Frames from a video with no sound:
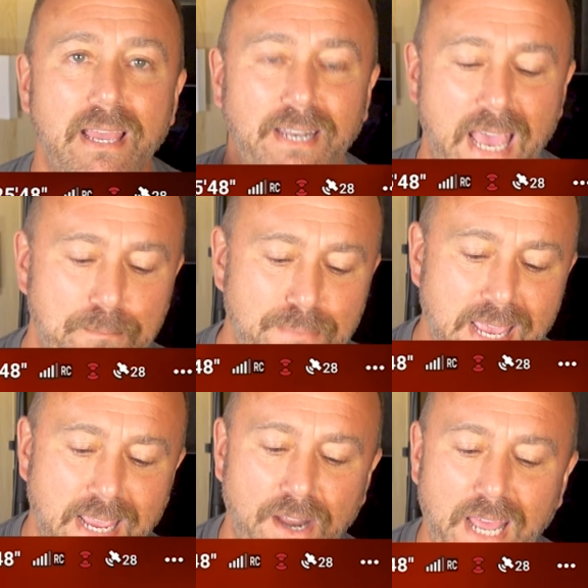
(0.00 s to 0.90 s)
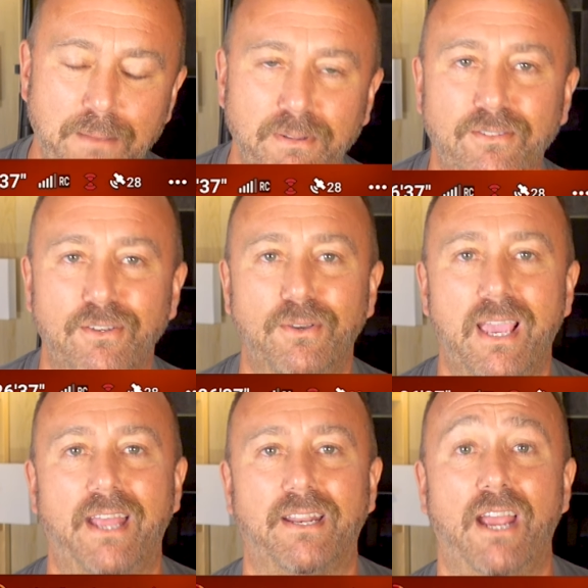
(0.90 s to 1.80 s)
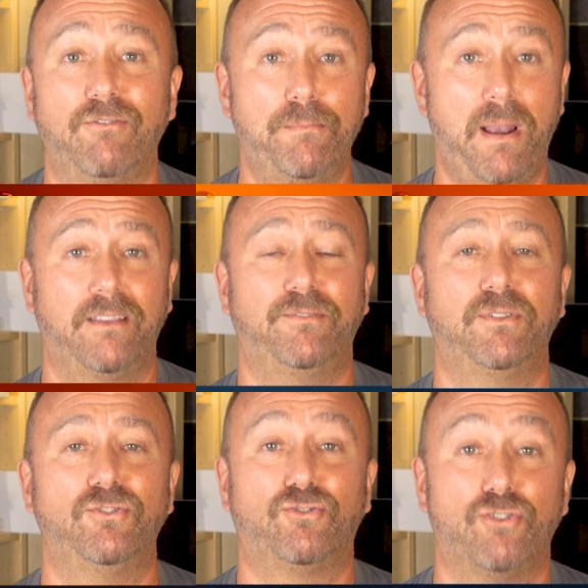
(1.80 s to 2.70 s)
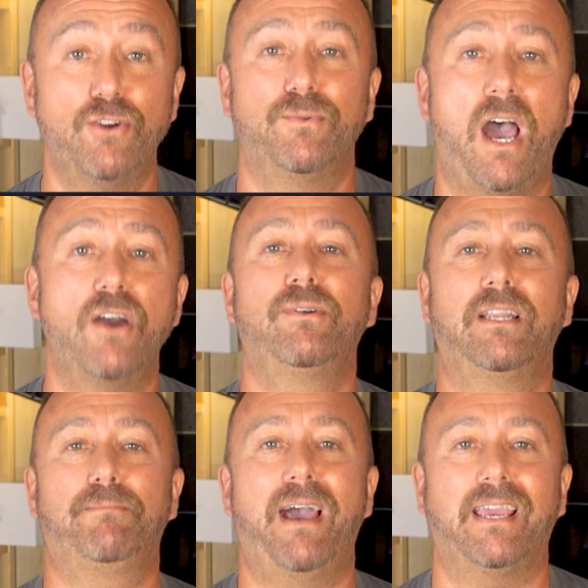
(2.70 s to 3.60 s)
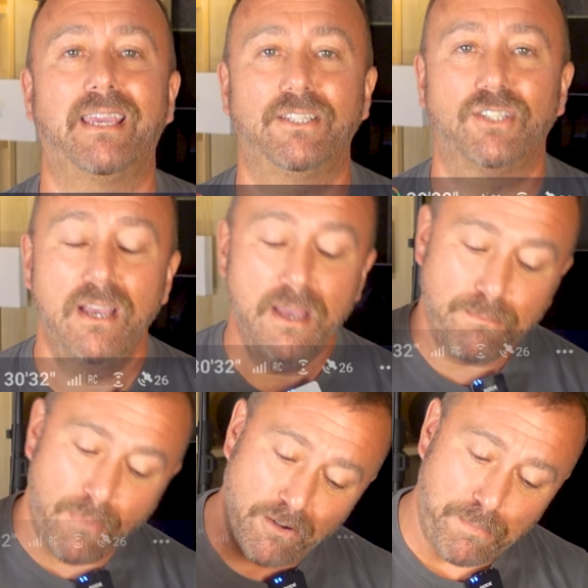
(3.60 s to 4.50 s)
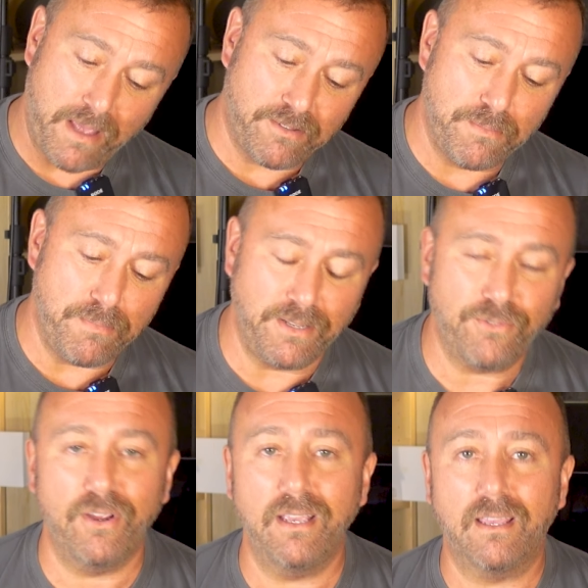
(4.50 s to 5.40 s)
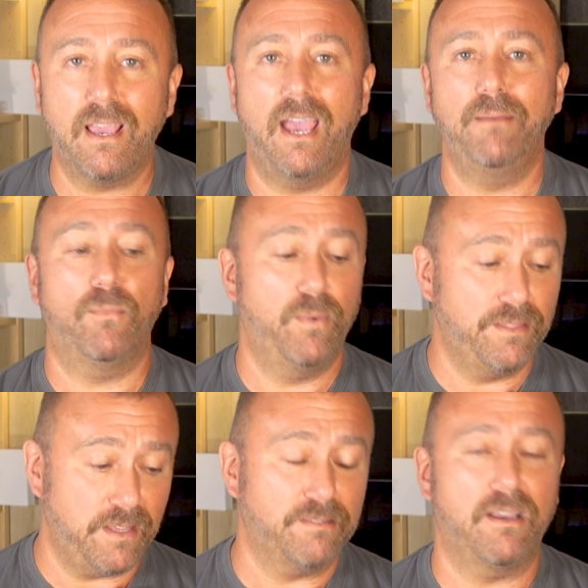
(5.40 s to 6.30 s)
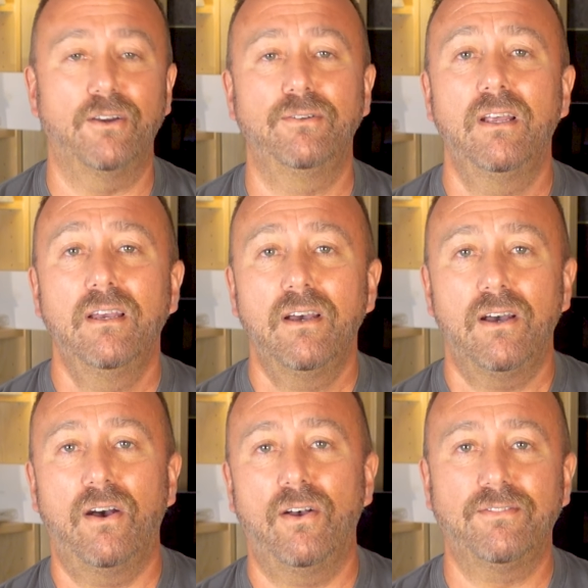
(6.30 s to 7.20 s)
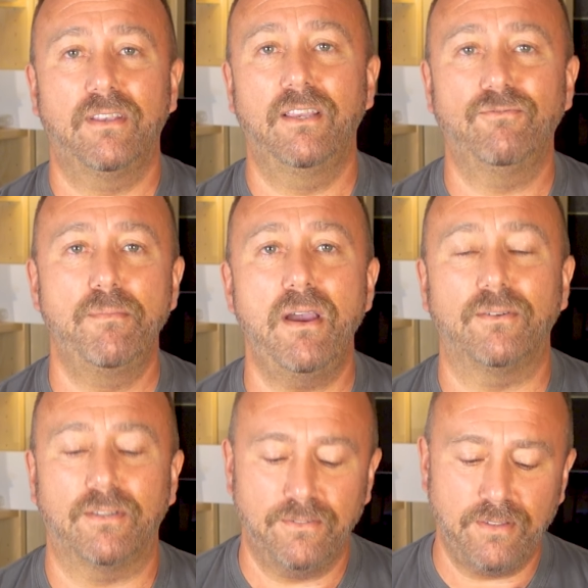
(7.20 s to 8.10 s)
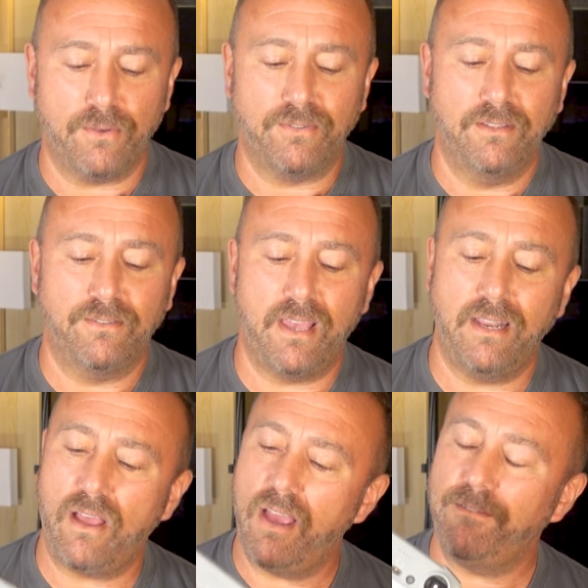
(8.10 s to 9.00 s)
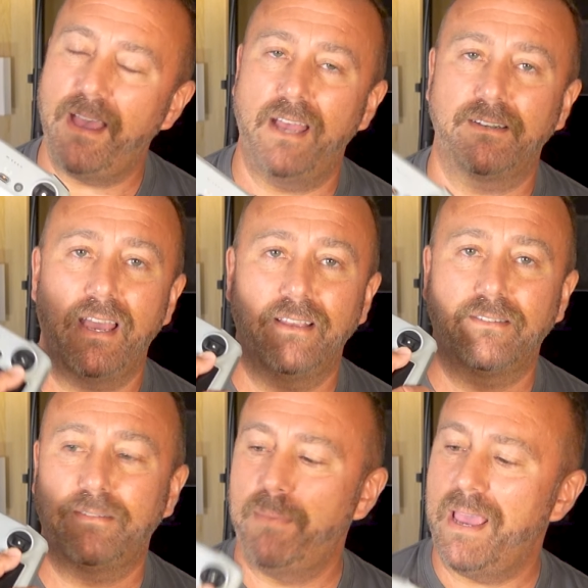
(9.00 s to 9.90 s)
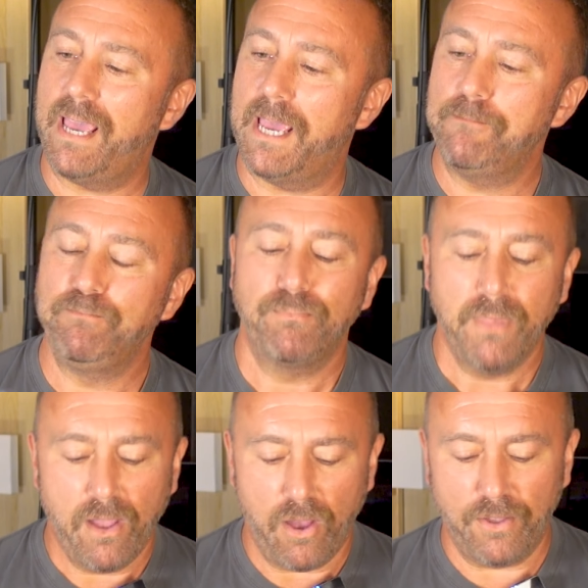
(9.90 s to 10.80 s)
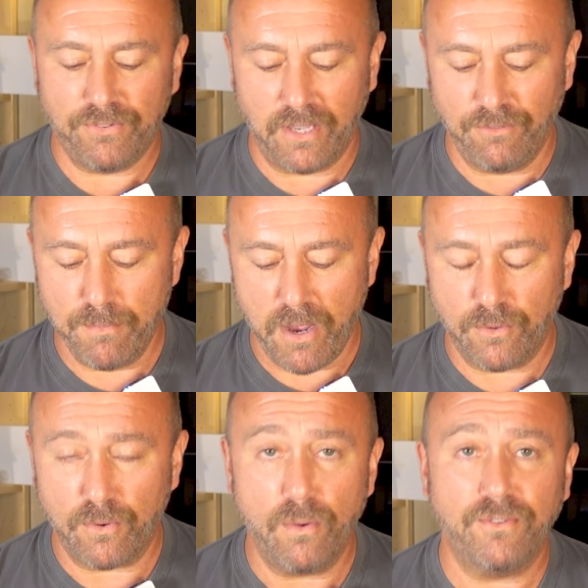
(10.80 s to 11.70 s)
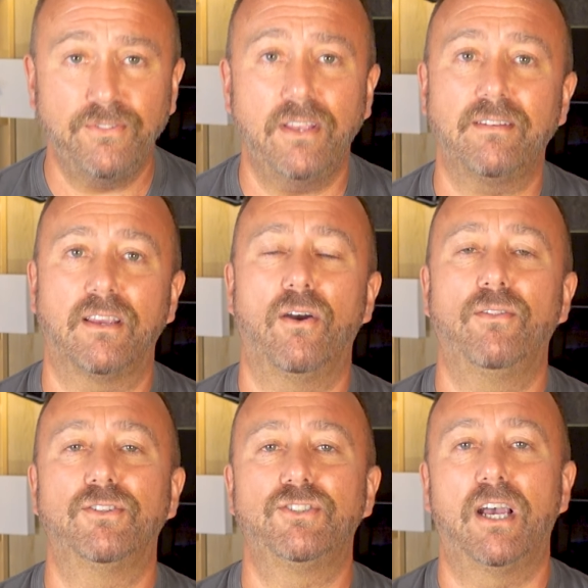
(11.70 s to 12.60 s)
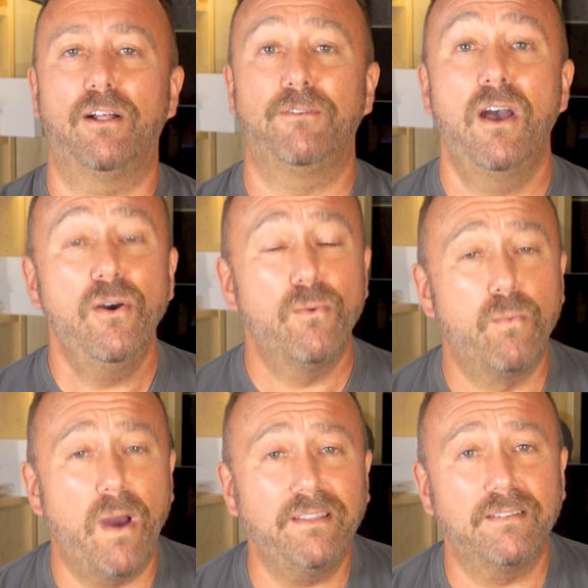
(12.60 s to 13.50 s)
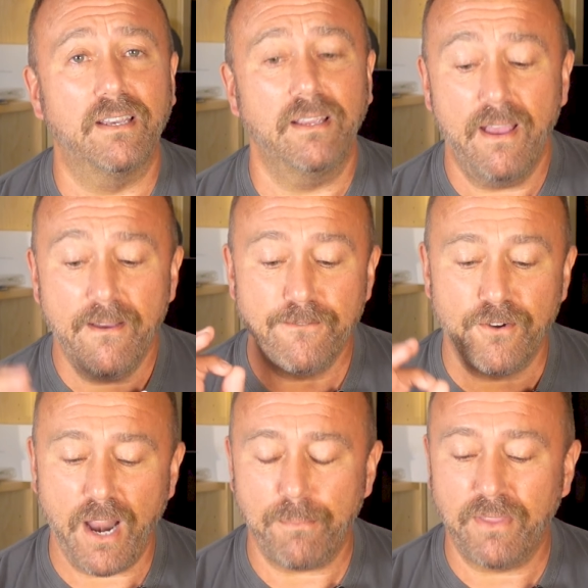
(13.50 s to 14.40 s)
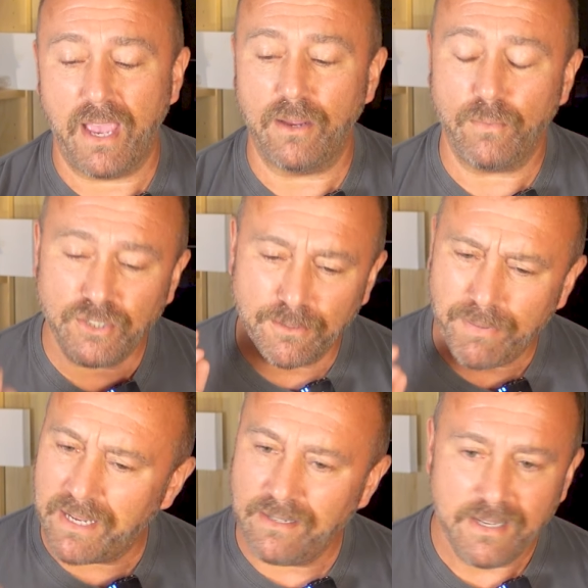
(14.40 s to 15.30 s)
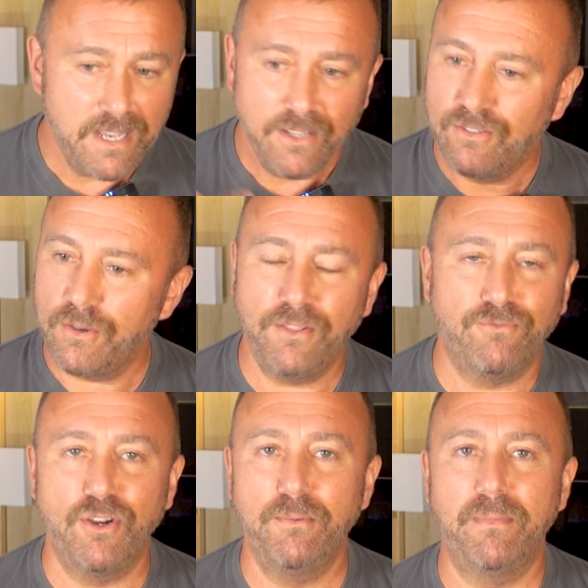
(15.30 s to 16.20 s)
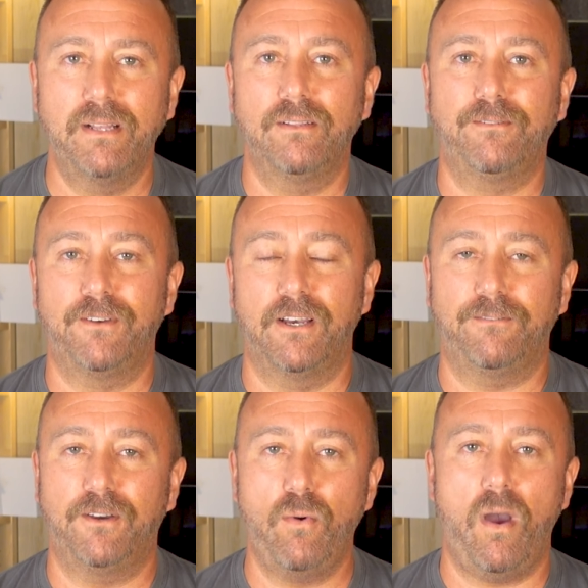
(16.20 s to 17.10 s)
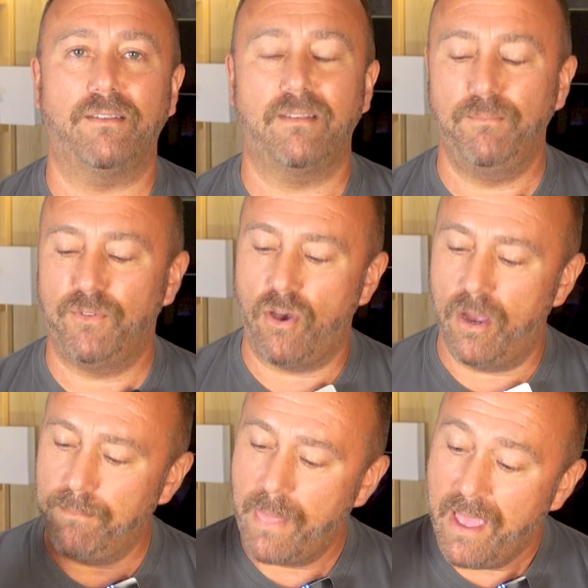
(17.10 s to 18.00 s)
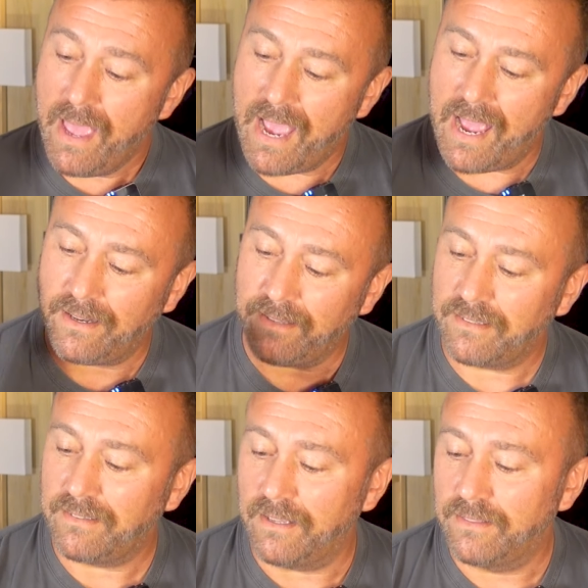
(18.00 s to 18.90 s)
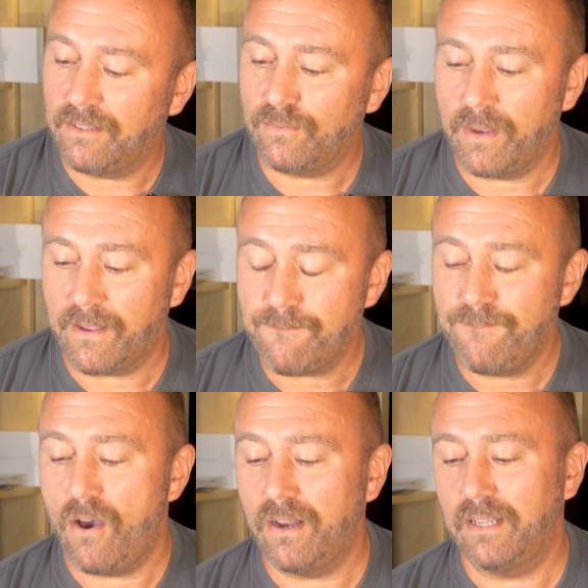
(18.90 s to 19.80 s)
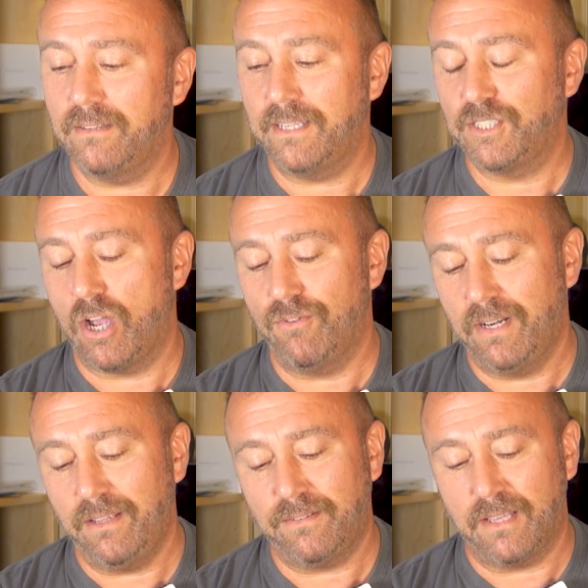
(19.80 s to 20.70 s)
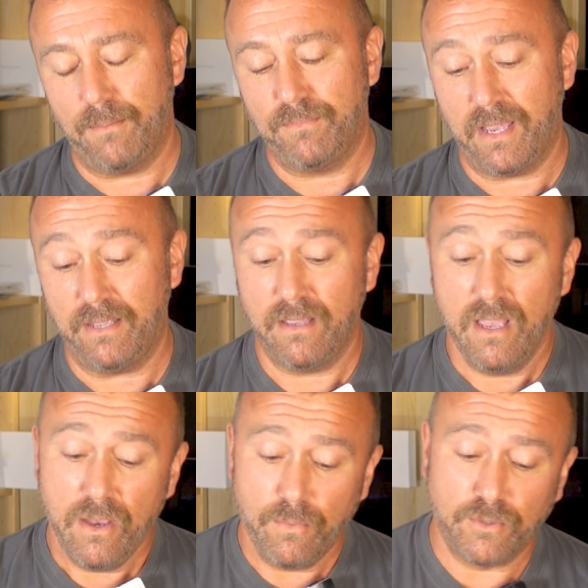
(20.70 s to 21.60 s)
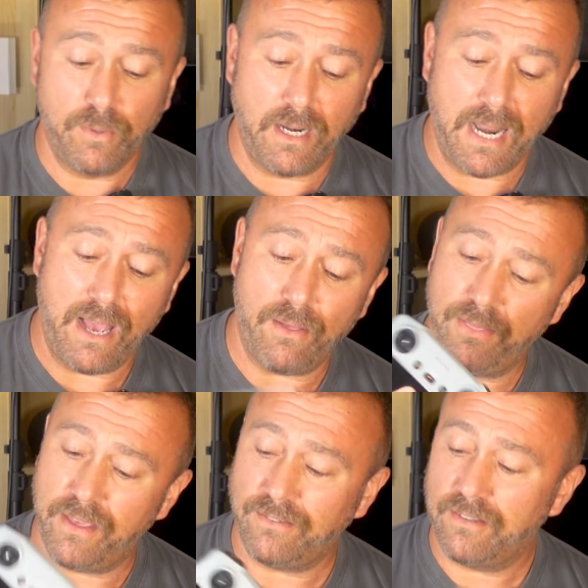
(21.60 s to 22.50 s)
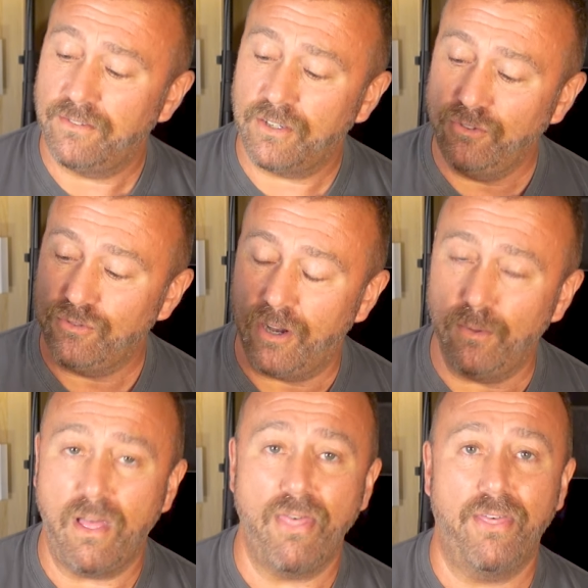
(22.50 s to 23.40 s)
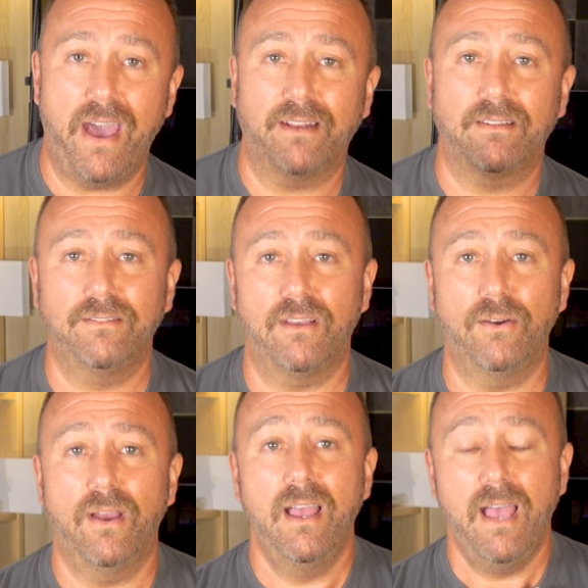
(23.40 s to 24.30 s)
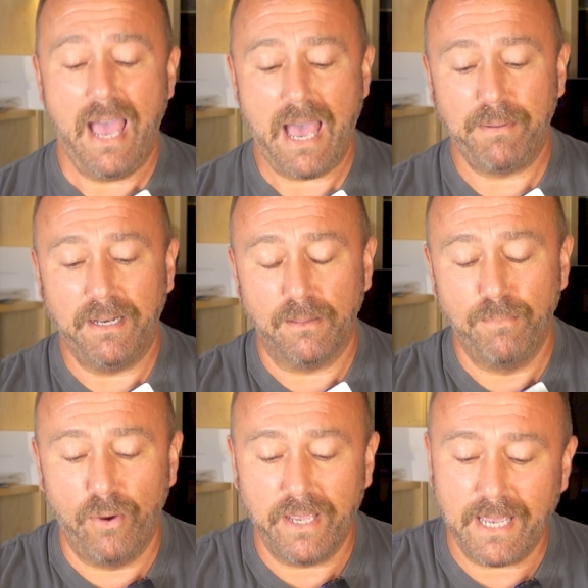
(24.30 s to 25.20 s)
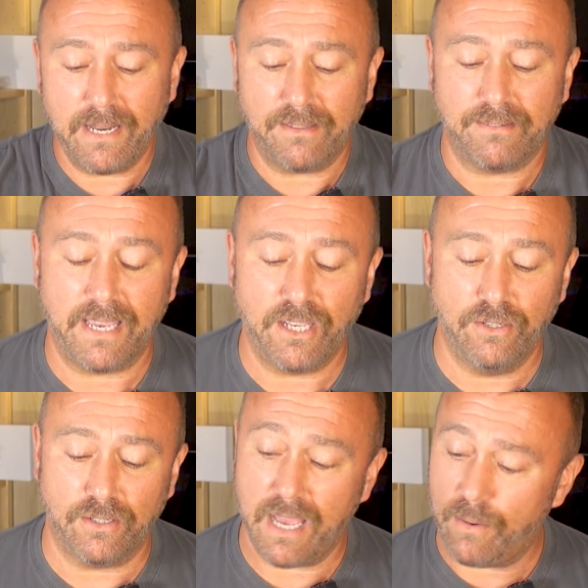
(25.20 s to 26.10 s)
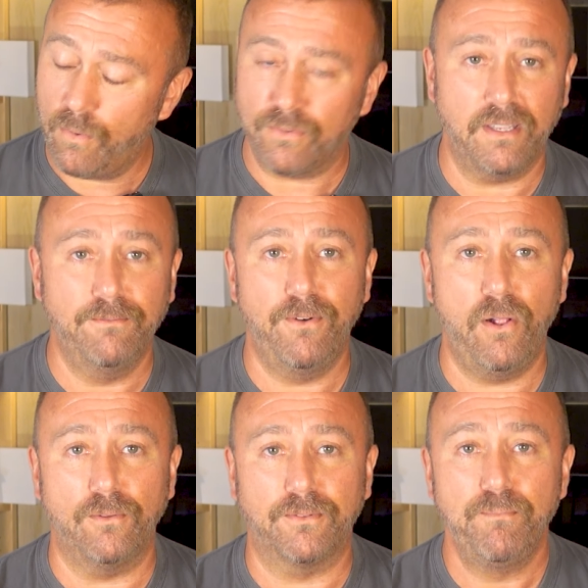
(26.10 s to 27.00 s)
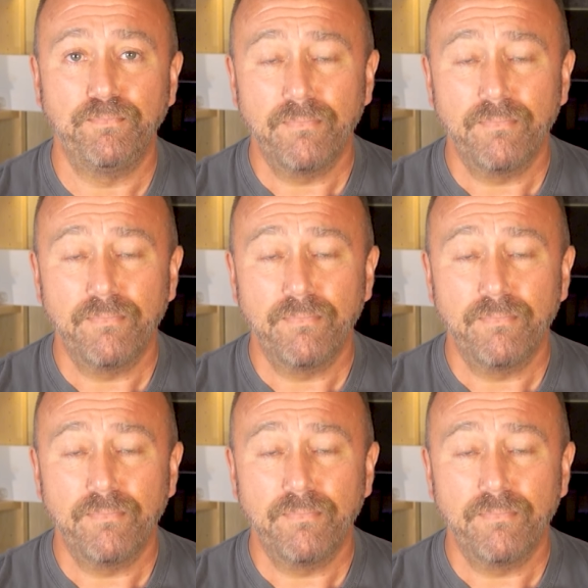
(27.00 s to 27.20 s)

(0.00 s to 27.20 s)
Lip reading: Now, being unable to get a replacement drone-only package, my replacement Mini 3 came with its own RC remote. So since then, I've had a spare RC remote sitting on the shelf waiting for an update, which had been doing the rumour mills for quite some time. And as I said, this week, finally DJI released the update, which will allow this to control that. So happy little boy here. Let's take a look at what's involved.